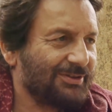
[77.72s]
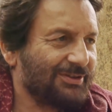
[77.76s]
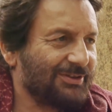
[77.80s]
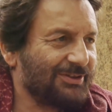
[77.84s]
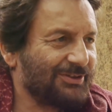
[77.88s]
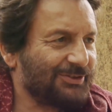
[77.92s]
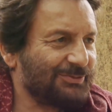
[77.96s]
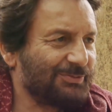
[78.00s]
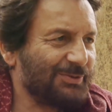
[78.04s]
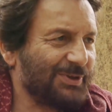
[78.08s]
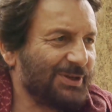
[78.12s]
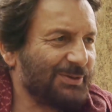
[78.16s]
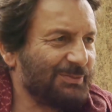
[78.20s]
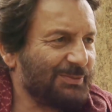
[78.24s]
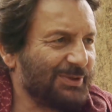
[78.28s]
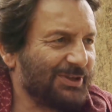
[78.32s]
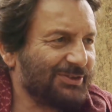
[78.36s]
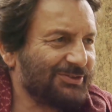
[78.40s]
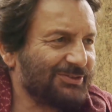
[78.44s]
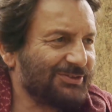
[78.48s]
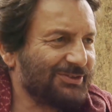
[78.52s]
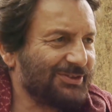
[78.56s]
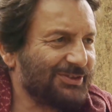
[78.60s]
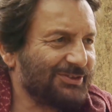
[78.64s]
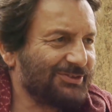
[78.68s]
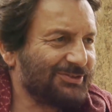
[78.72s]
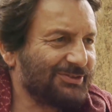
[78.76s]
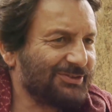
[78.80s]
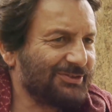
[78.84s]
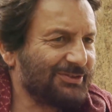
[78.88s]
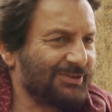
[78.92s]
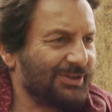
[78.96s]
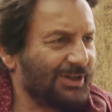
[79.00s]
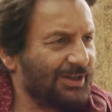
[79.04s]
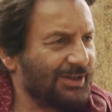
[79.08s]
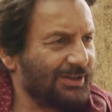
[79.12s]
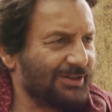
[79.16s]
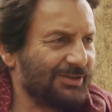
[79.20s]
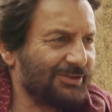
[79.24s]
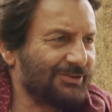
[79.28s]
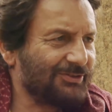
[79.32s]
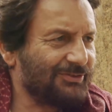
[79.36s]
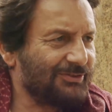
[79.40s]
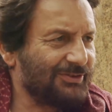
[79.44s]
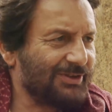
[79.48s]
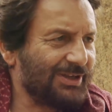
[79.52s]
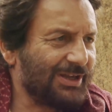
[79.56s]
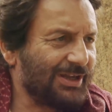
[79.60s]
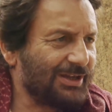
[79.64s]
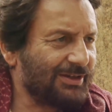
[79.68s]
It's my imagination and
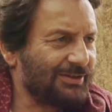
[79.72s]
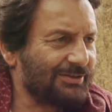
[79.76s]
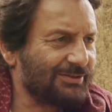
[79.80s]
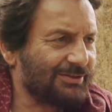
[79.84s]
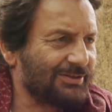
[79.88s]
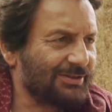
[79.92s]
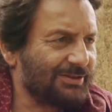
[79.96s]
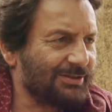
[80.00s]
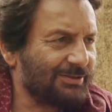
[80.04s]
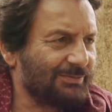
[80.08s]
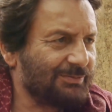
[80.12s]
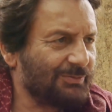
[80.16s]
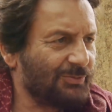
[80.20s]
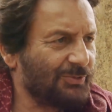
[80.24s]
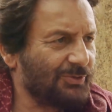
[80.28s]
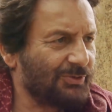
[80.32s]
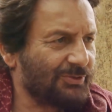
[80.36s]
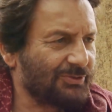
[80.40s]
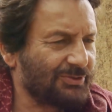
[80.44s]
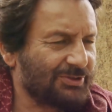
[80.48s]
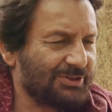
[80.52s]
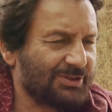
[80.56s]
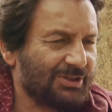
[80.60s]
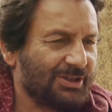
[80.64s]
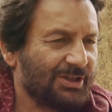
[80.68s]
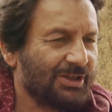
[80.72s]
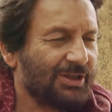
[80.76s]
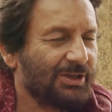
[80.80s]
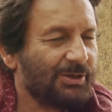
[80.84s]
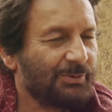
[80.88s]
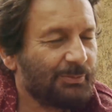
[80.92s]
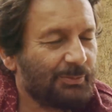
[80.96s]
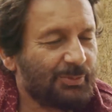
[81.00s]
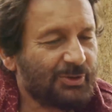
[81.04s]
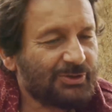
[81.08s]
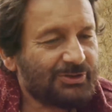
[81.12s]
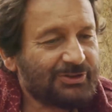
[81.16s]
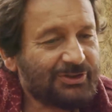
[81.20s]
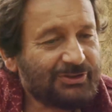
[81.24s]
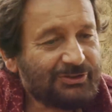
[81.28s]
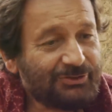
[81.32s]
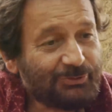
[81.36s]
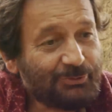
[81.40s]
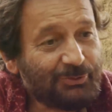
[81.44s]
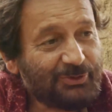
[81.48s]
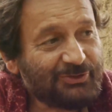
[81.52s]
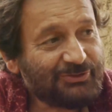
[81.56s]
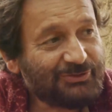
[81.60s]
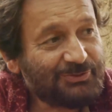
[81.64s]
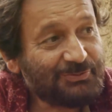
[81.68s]
it's reality, both. But this
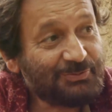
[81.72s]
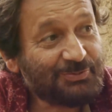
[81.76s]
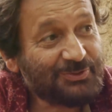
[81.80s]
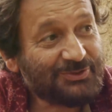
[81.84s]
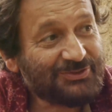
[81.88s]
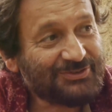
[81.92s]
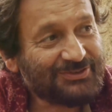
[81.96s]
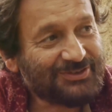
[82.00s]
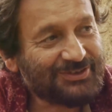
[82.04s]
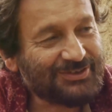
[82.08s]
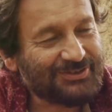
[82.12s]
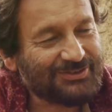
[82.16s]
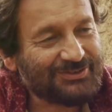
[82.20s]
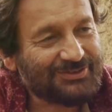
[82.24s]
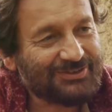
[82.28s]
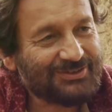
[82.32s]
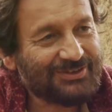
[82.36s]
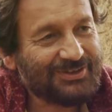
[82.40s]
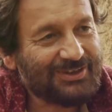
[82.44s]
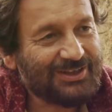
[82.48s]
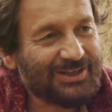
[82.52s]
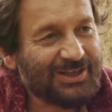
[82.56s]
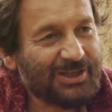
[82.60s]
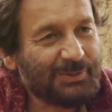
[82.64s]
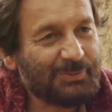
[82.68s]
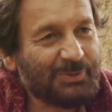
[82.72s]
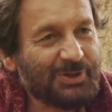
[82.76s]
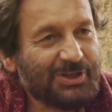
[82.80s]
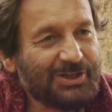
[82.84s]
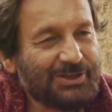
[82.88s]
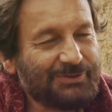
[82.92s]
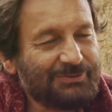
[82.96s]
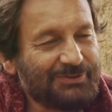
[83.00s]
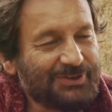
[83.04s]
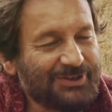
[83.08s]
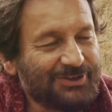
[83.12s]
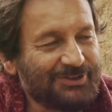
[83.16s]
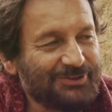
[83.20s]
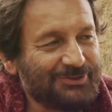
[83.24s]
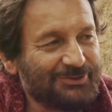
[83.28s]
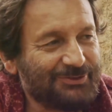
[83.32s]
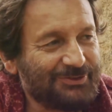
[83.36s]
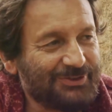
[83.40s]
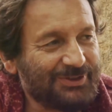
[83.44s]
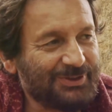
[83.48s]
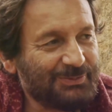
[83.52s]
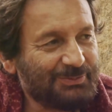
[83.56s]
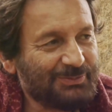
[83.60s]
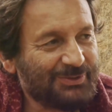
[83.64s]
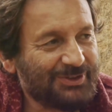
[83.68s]
question persists. Am I living a
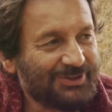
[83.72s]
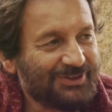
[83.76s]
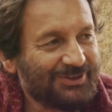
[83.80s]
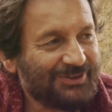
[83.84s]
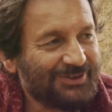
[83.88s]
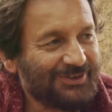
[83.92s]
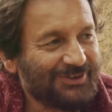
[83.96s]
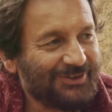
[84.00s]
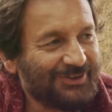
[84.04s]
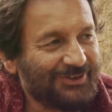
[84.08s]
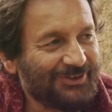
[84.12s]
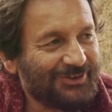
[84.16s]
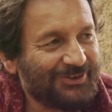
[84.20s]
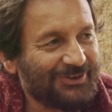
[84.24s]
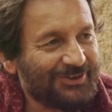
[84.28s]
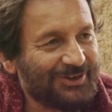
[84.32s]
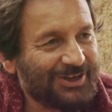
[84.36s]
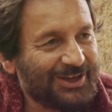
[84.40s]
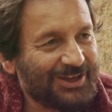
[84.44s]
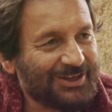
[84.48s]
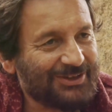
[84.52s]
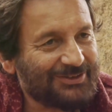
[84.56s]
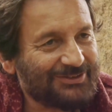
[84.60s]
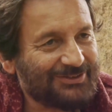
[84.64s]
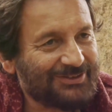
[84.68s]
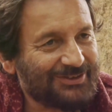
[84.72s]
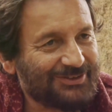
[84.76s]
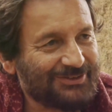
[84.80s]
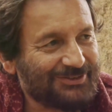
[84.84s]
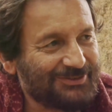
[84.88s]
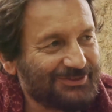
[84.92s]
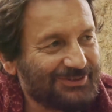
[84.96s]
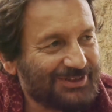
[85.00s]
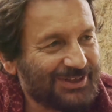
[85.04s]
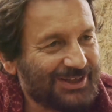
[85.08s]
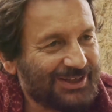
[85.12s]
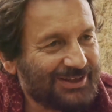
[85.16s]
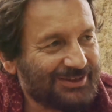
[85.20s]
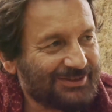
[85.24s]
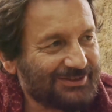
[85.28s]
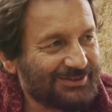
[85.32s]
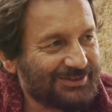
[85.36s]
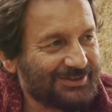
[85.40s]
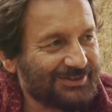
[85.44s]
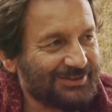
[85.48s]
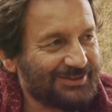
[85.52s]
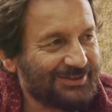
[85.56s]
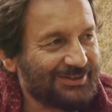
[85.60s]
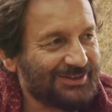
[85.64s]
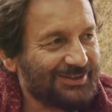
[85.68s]
dream or is this
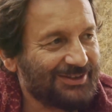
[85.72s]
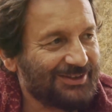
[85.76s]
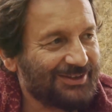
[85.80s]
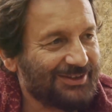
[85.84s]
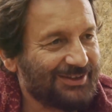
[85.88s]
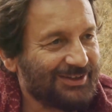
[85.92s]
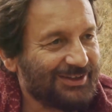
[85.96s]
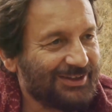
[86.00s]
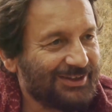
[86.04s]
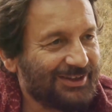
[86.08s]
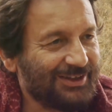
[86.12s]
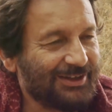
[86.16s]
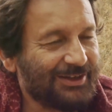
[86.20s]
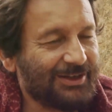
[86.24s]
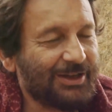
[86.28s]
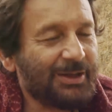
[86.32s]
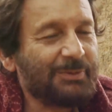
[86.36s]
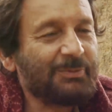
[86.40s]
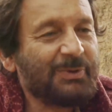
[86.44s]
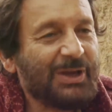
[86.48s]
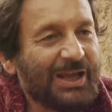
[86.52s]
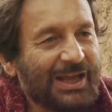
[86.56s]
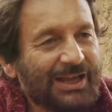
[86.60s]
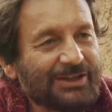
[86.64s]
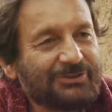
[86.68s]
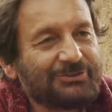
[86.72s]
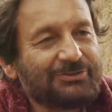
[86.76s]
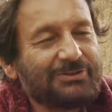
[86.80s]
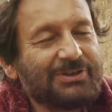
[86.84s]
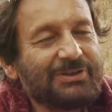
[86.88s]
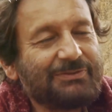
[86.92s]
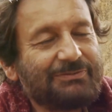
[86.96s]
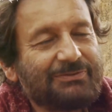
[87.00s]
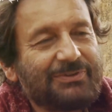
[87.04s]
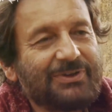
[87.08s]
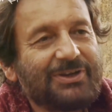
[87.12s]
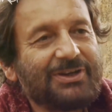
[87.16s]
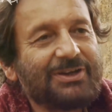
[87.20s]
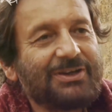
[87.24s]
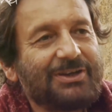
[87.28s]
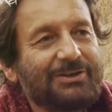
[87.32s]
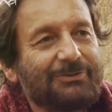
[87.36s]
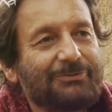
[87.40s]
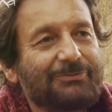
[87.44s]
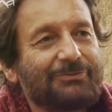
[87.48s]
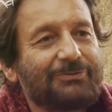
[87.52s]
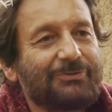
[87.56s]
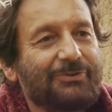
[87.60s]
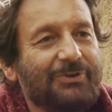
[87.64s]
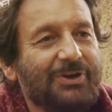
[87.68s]
reality? And I'm actually very
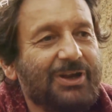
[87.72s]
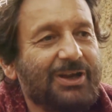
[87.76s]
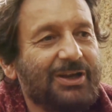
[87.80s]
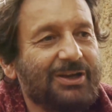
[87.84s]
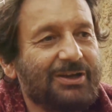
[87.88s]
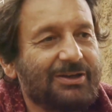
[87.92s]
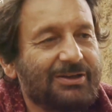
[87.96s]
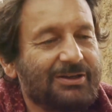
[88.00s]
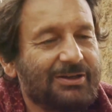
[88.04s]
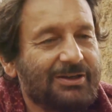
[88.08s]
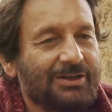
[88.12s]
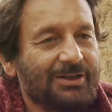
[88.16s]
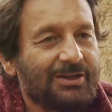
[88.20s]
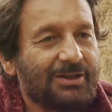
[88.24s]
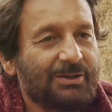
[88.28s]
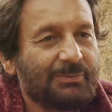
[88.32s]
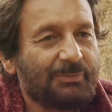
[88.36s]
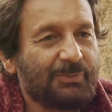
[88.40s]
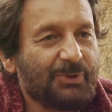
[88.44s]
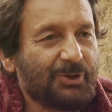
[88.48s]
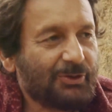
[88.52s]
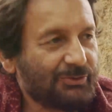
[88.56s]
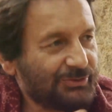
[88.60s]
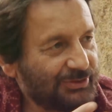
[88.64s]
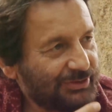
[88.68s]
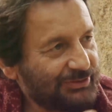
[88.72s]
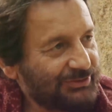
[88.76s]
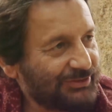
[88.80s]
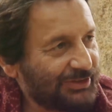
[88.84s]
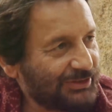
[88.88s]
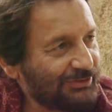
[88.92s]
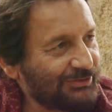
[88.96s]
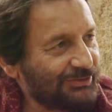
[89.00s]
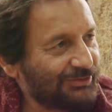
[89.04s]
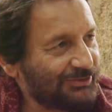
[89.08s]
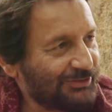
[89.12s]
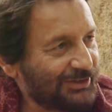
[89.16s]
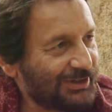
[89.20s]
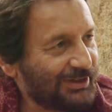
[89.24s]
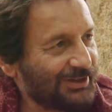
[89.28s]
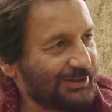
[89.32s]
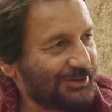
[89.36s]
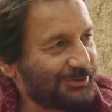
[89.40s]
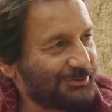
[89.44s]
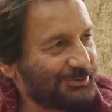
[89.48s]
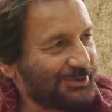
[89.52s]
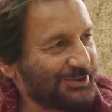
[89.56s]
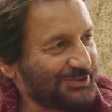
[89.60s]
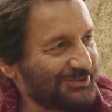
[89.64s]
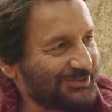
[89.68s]
afraid, because it's such a
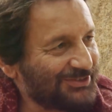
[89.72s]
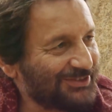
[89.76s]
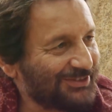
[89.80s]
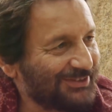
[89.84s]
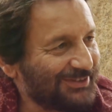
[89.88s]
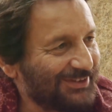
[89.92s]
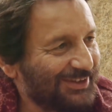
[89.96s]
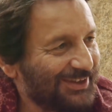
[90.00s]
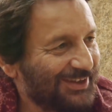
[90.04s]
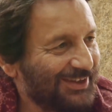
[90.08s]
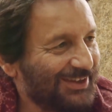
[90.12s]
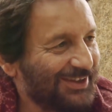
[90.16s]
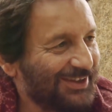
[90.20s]
subtle question,